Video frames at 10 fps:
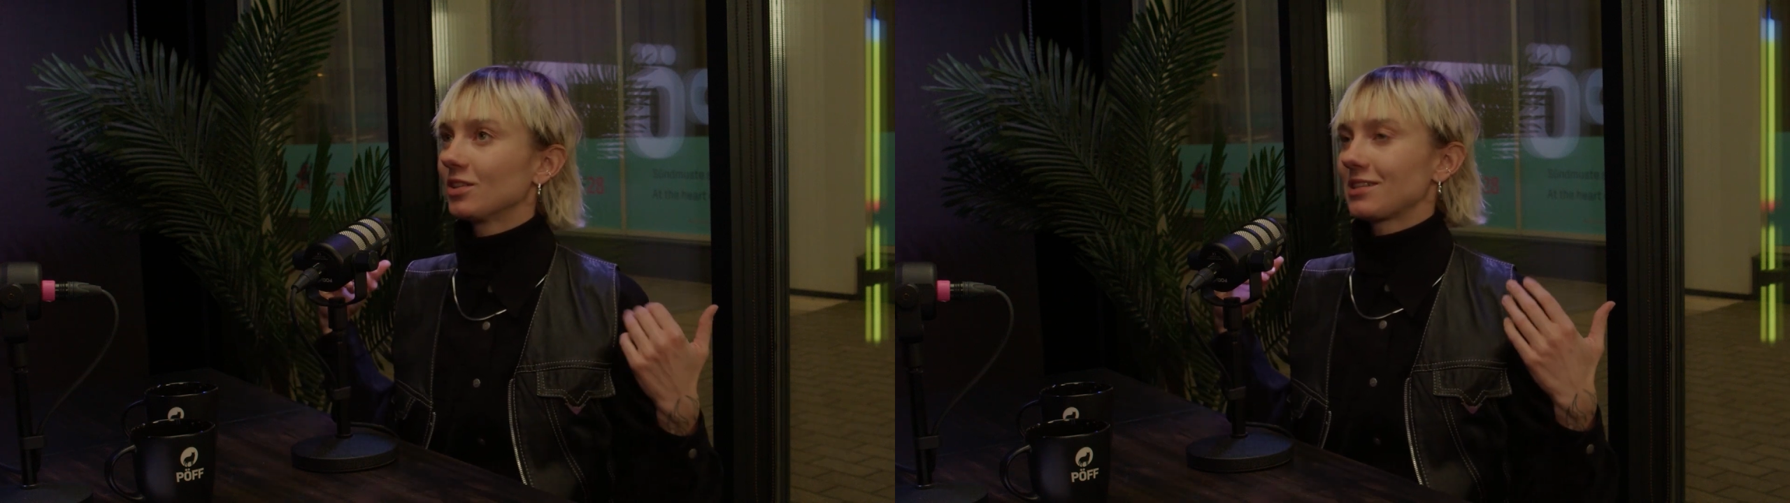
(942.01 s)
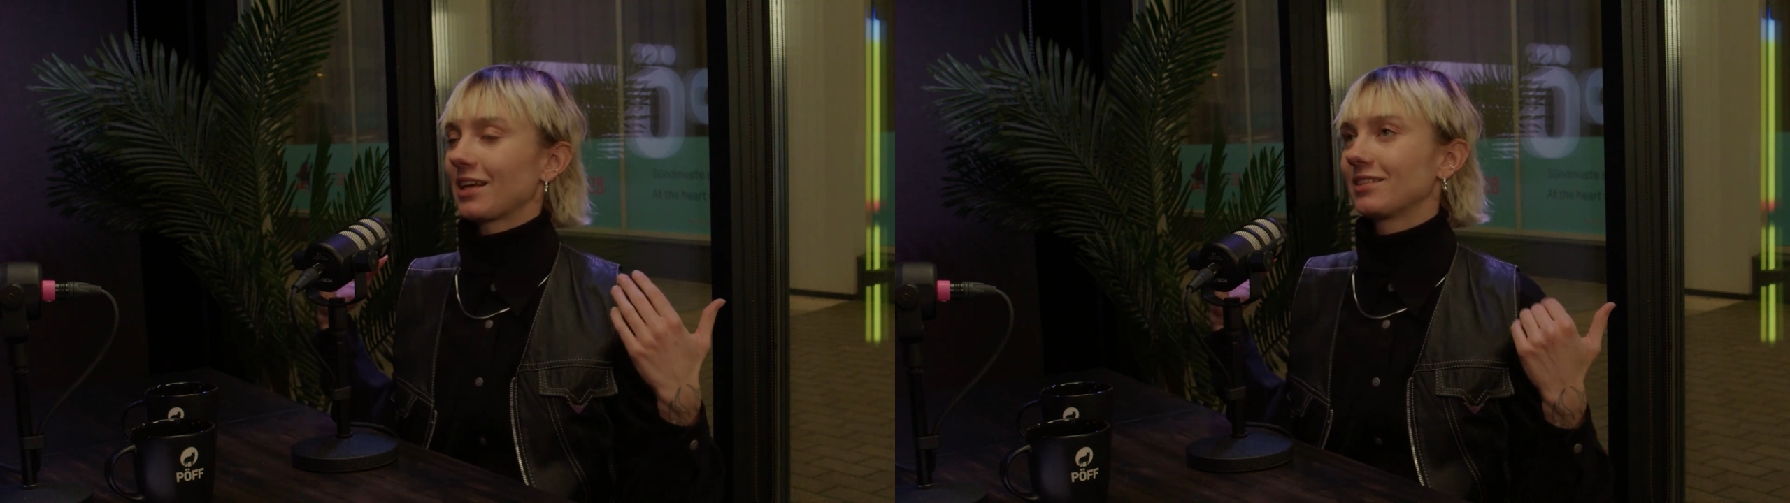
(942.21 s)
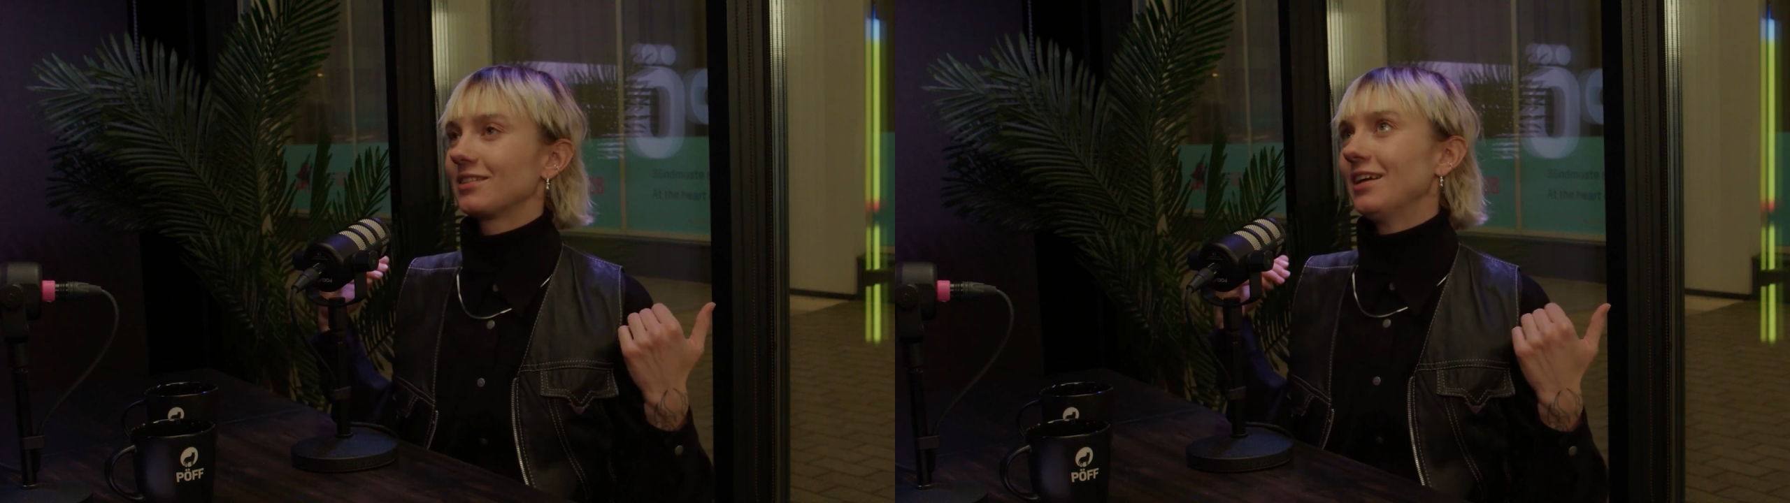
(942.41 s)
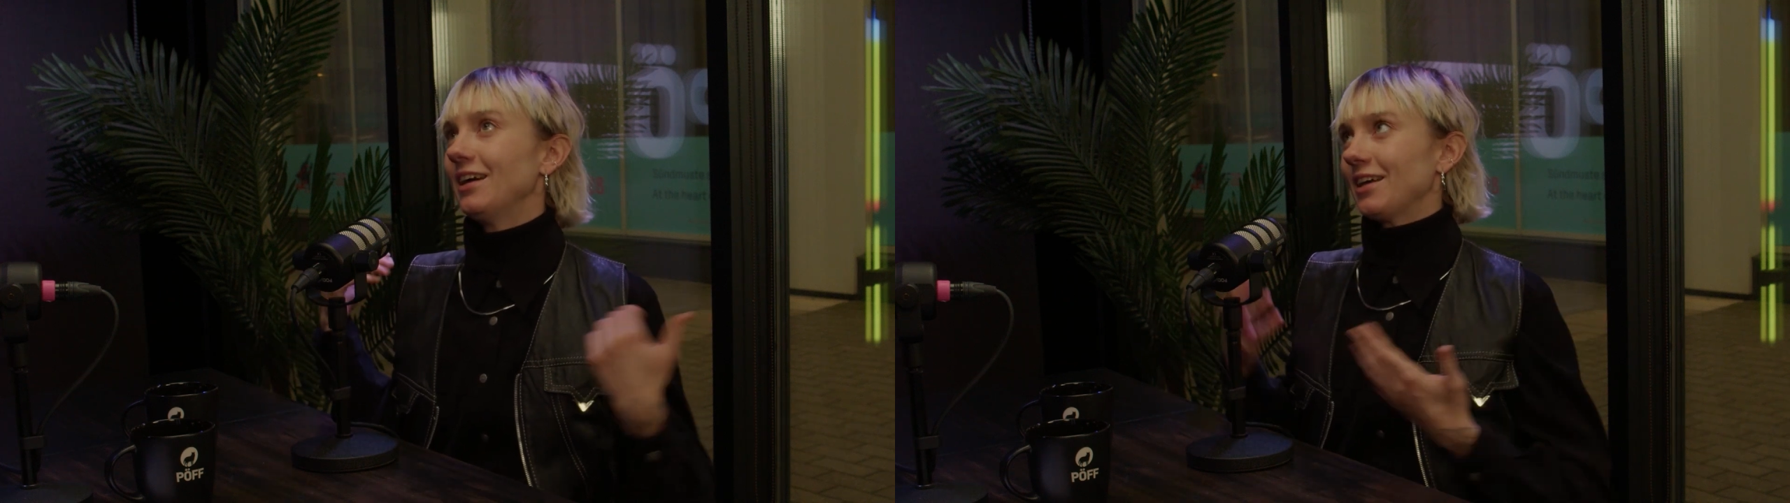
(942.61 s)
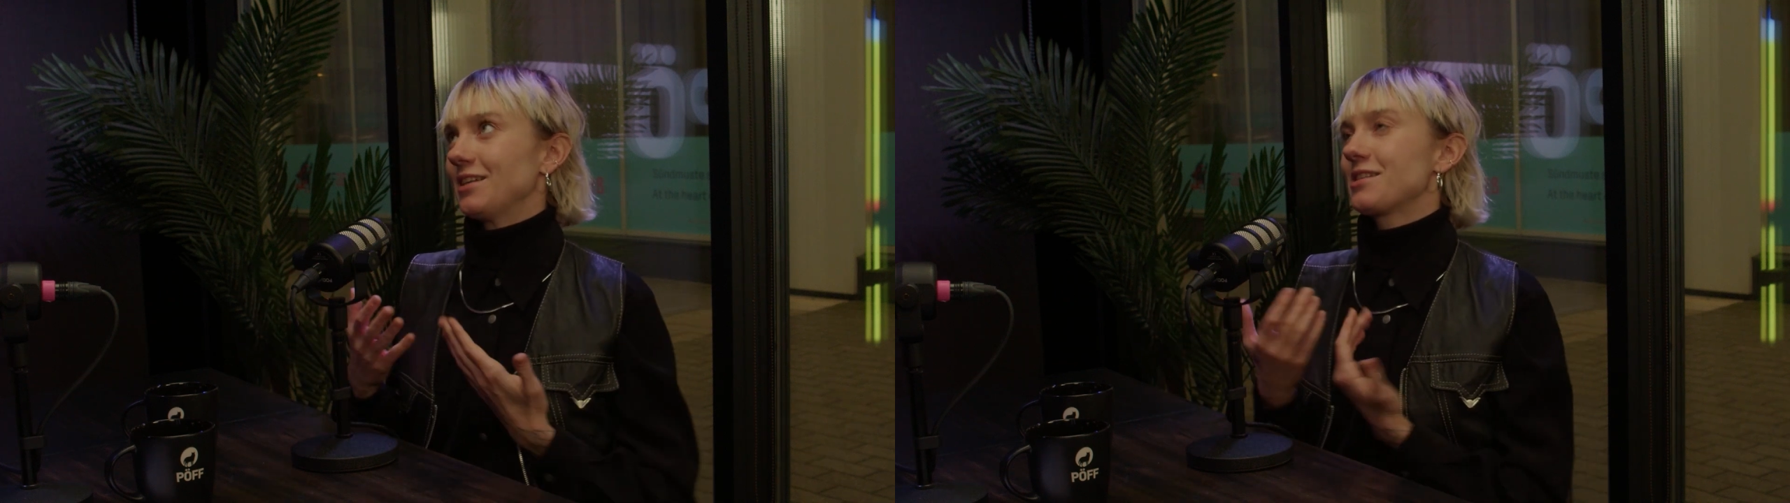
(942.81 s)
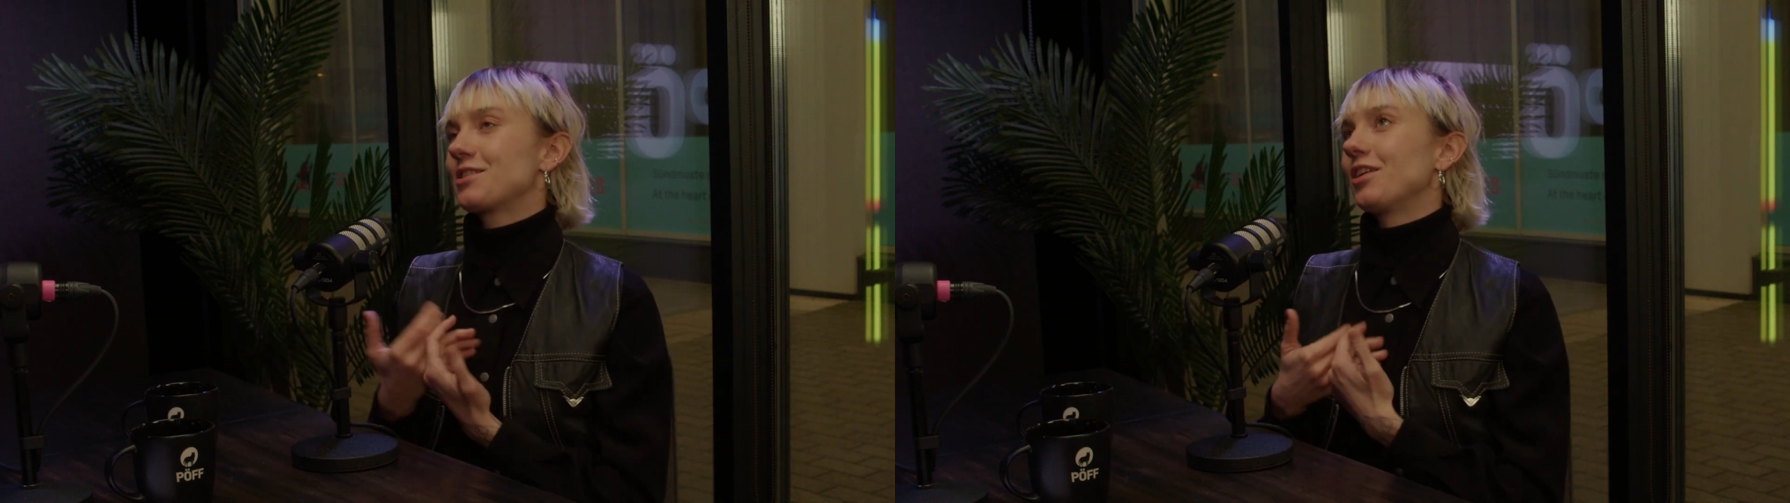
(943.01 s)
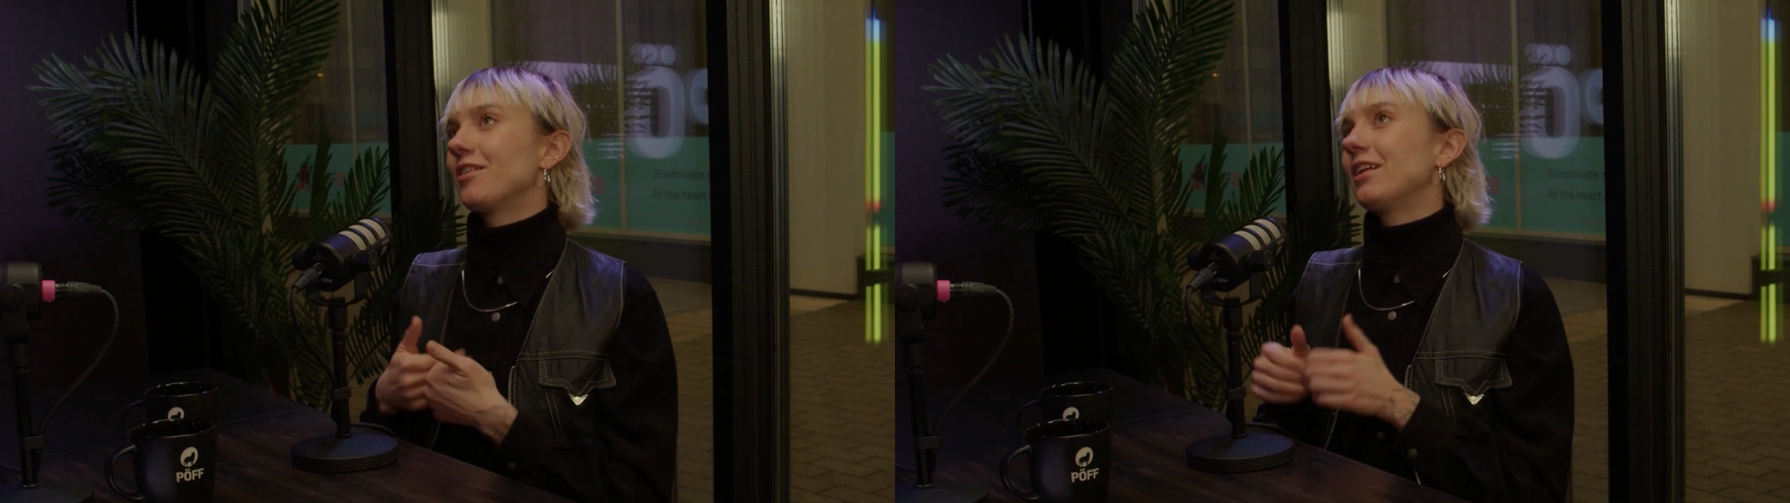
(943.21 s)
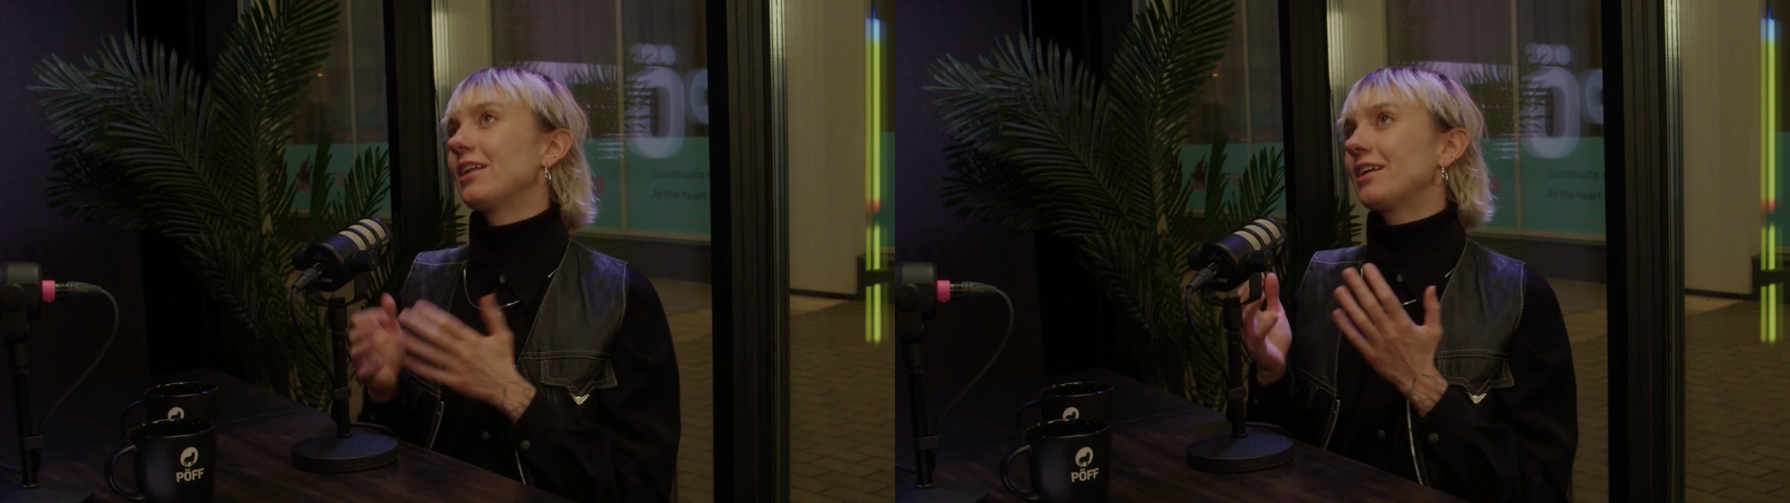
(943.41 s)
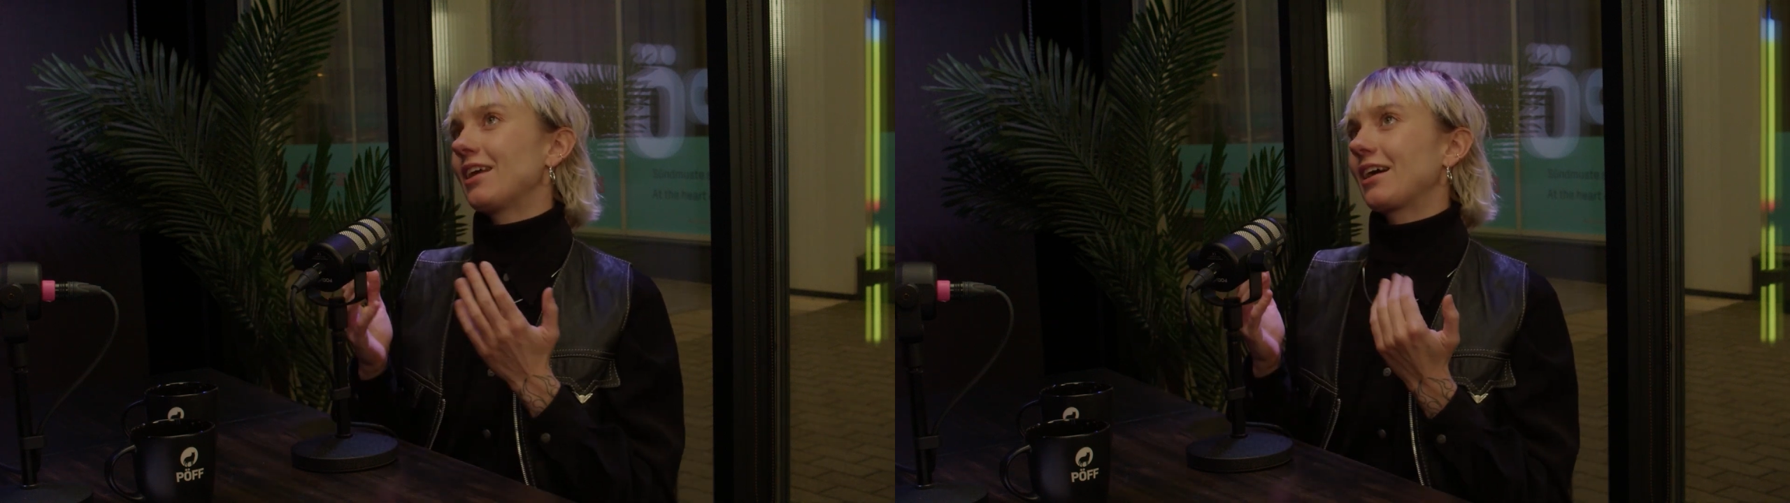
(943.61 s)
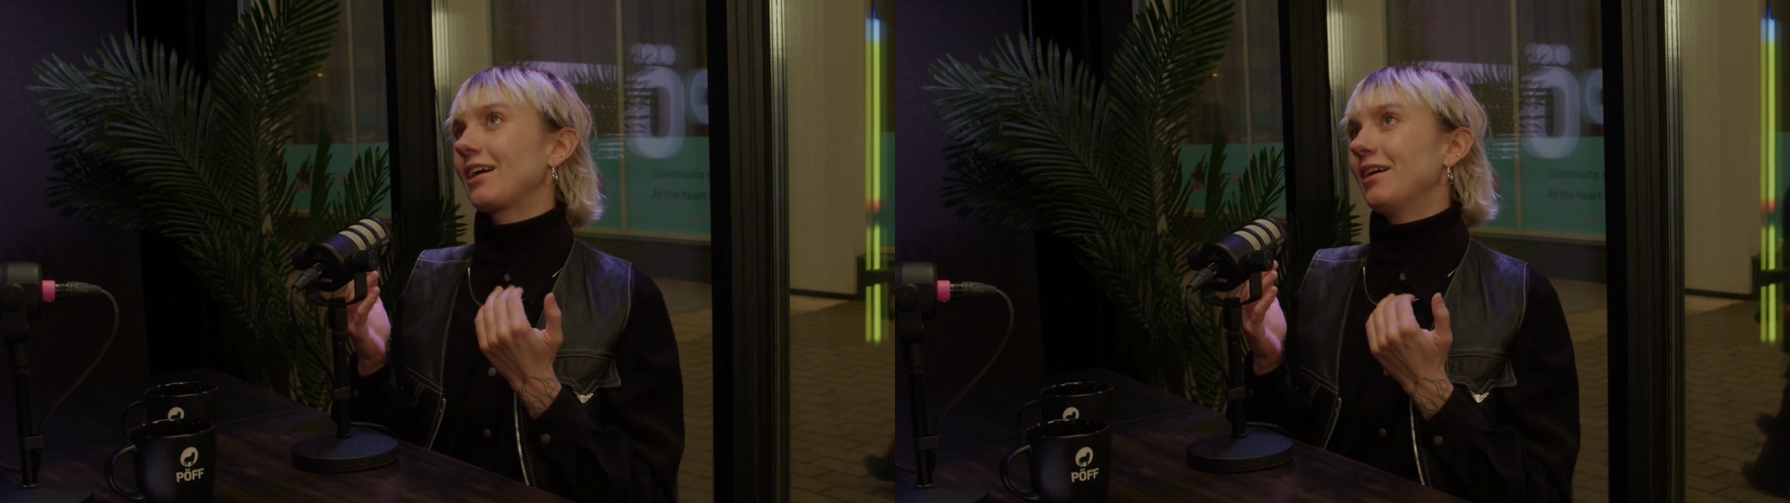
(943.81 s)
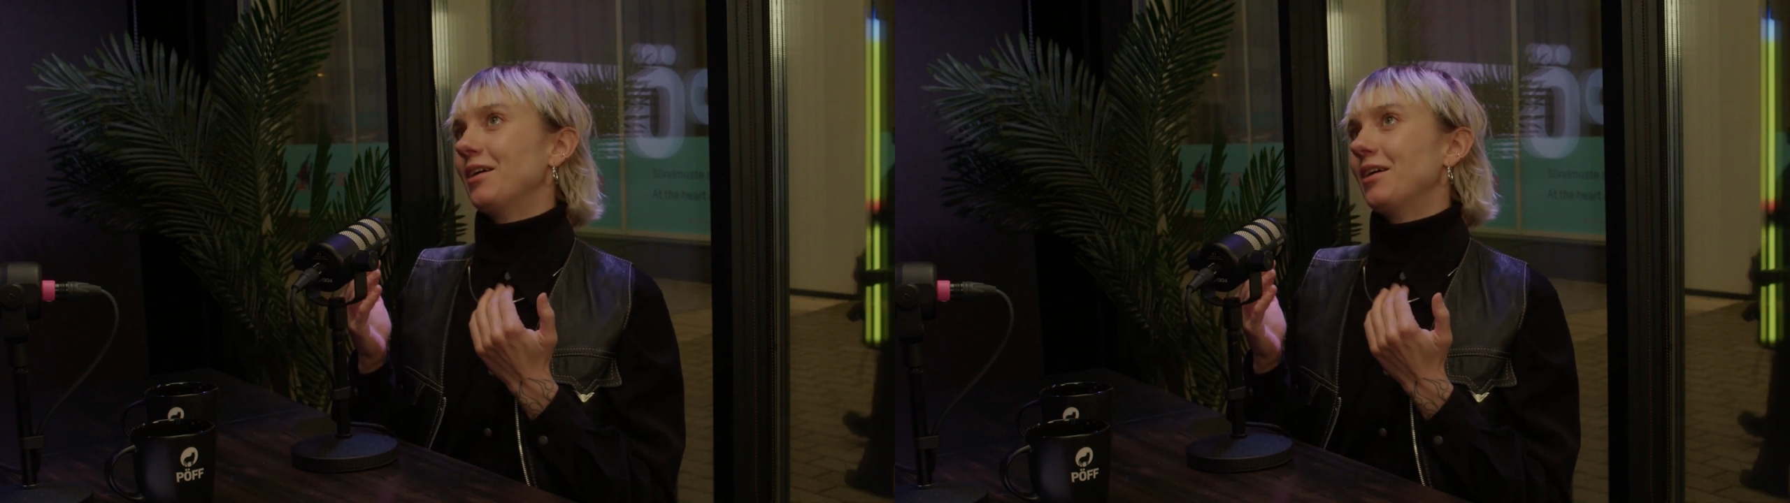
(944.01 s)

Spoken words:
This generally like